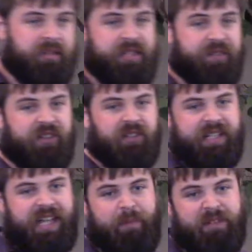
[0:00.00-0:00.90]

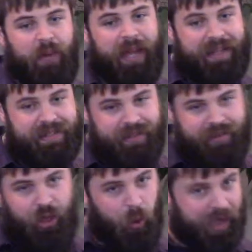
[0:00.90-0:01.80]
Difficulty came his way, and he
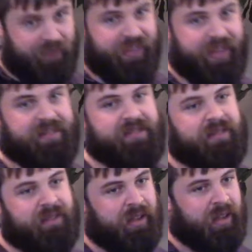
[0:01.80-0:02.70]
said, You know, enough of
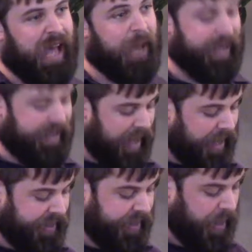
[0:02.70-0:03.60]
this. I'm getting
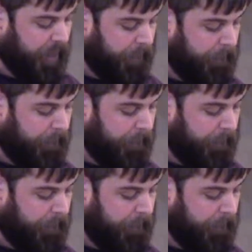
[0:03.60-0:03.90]
out of here.